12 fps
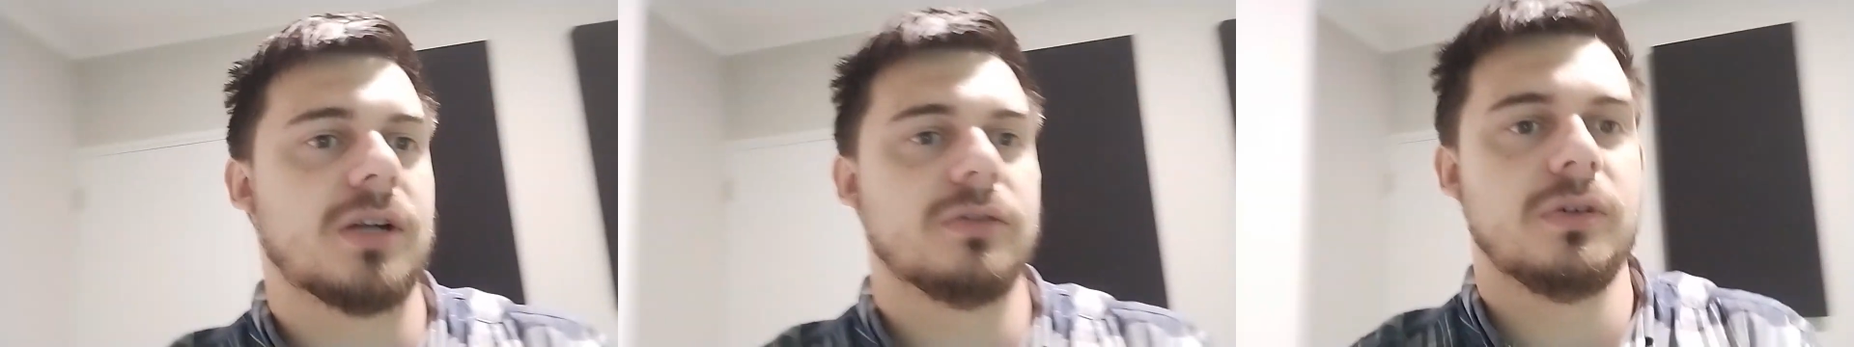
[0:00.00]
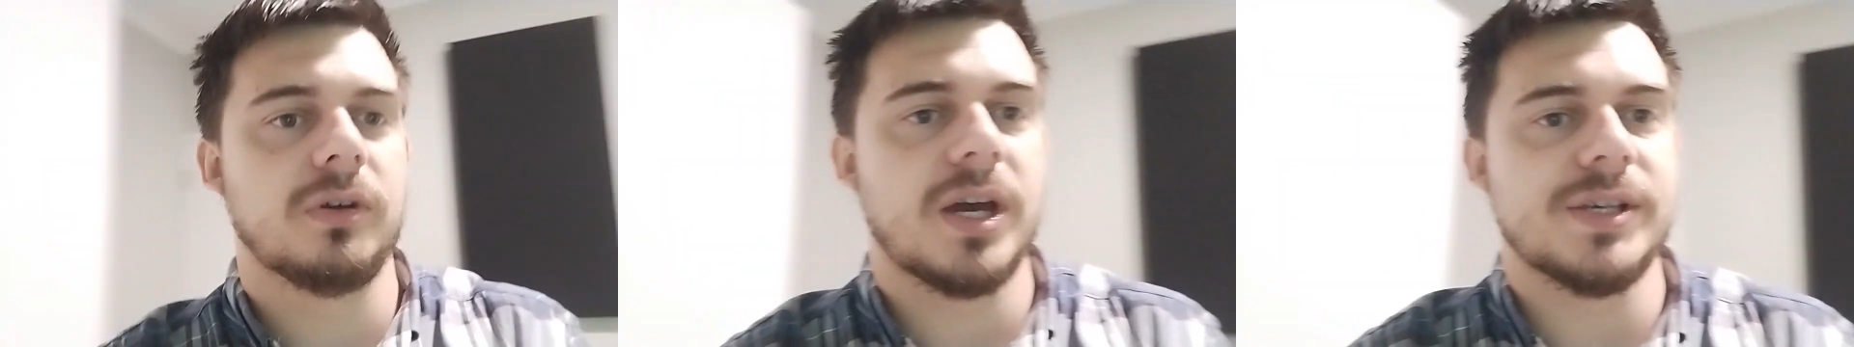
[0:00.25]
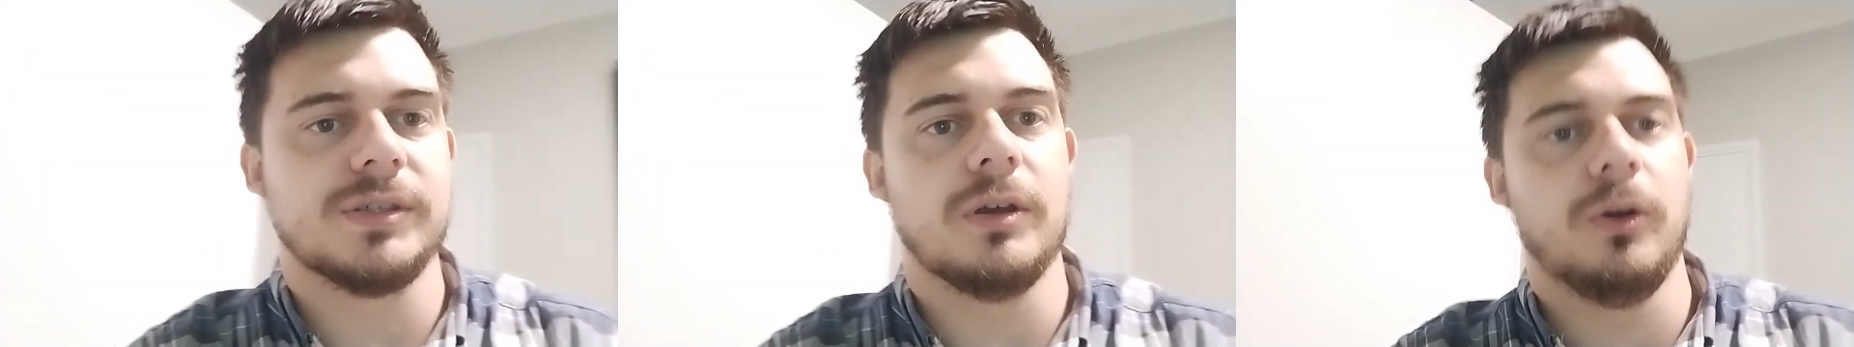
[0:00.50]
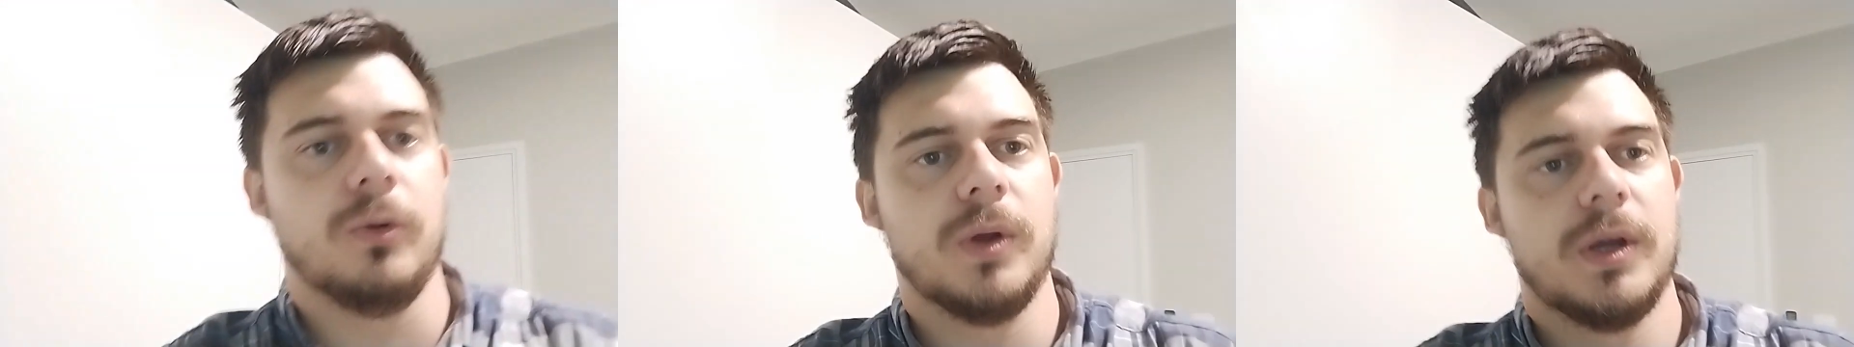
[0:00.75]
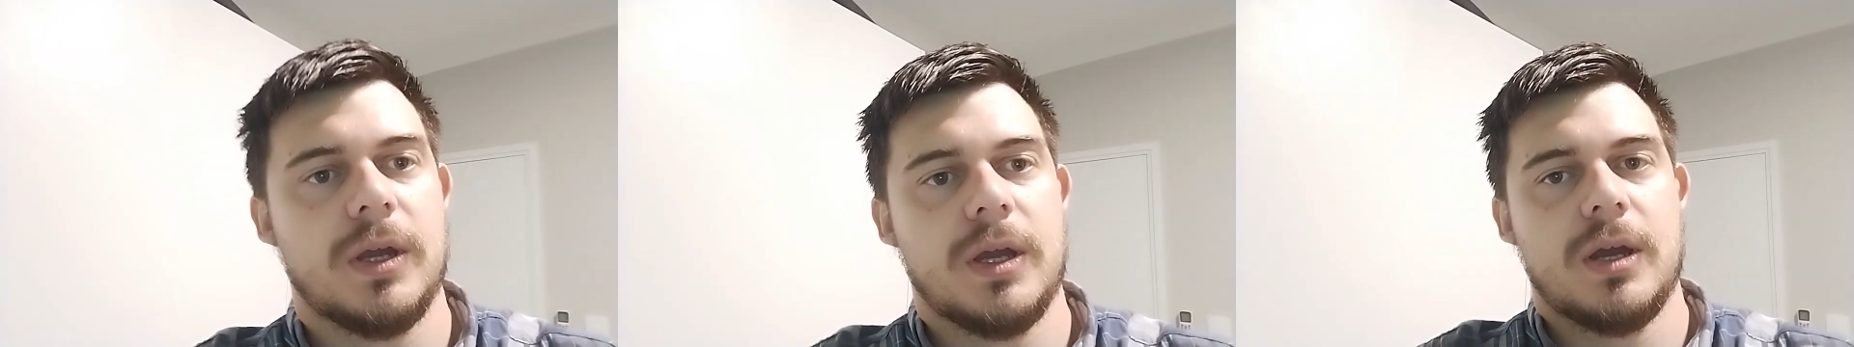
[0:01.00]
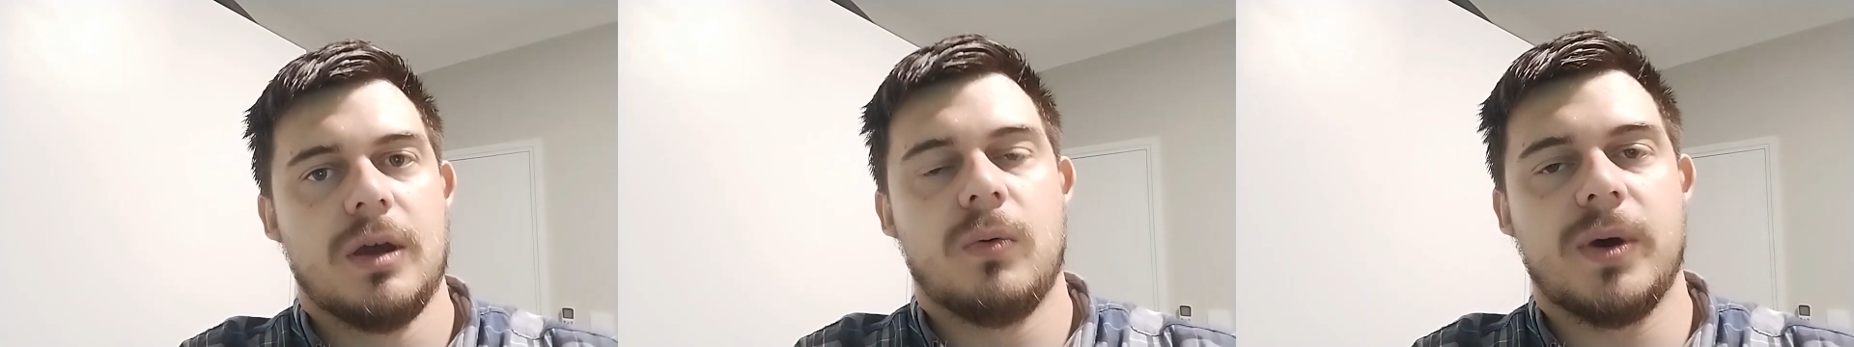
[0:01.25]
You guys know
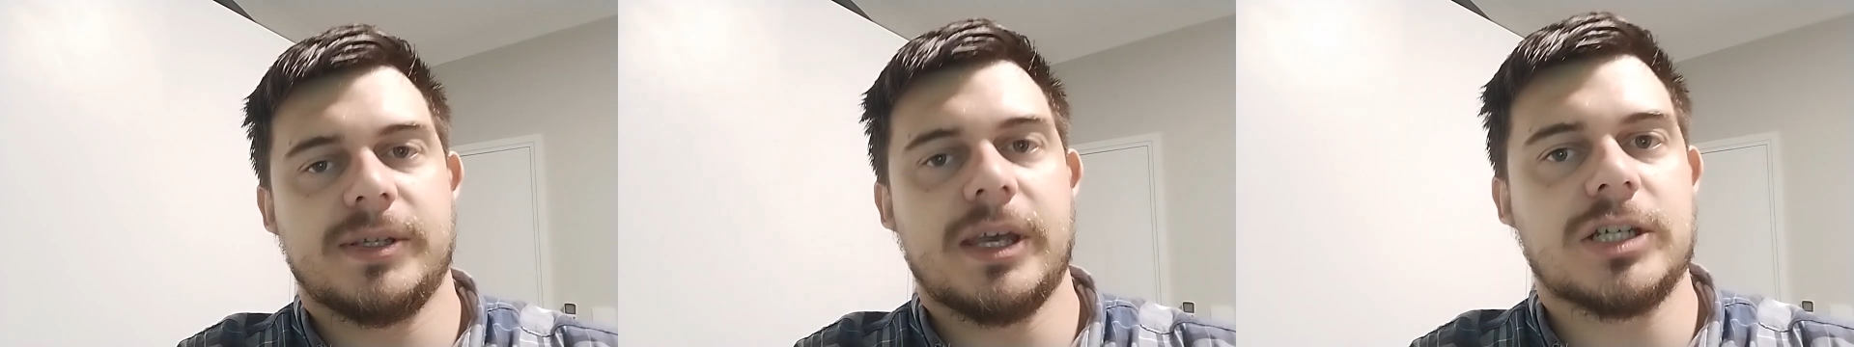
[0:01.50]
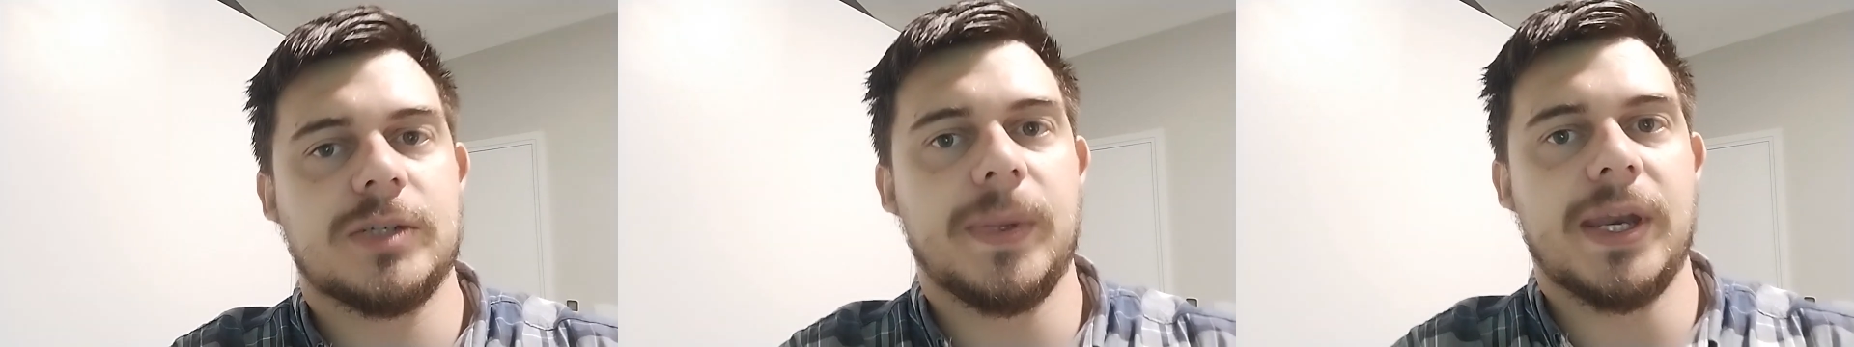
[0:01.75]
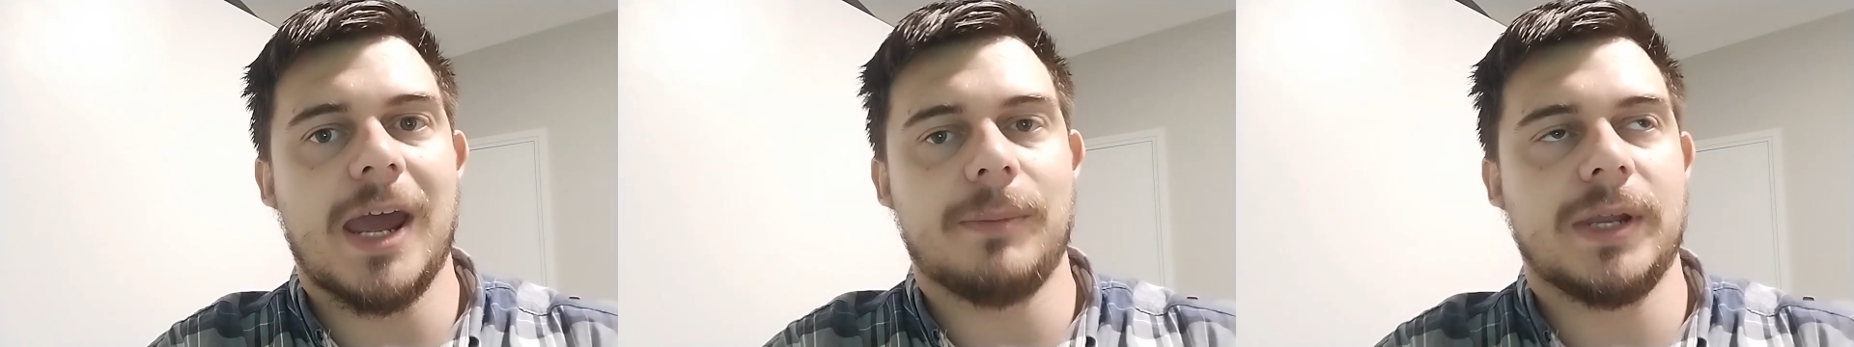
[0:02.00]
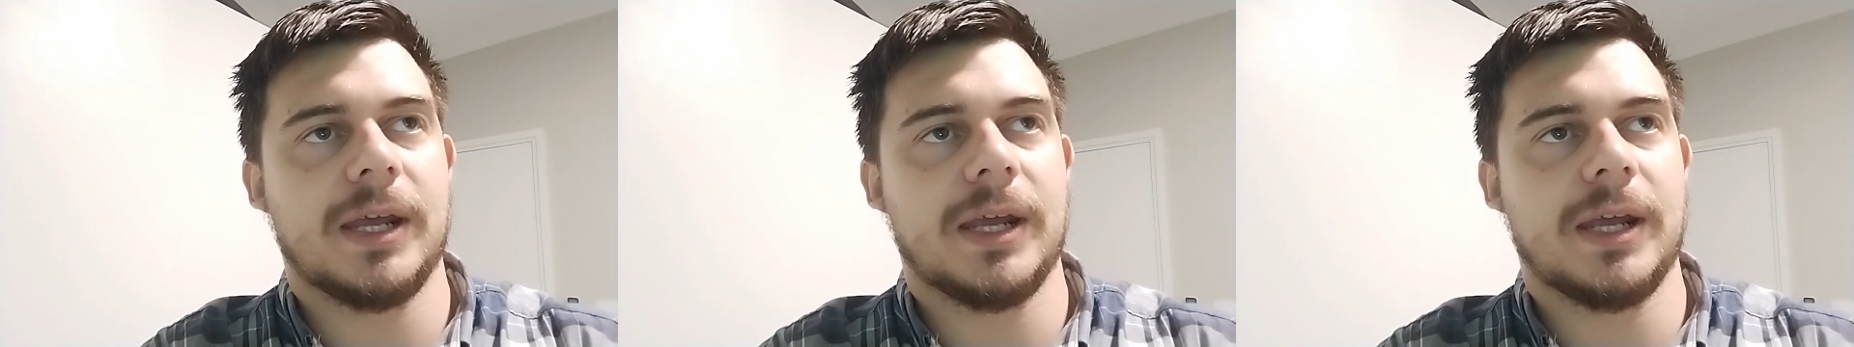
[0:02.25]
what's actually been happening.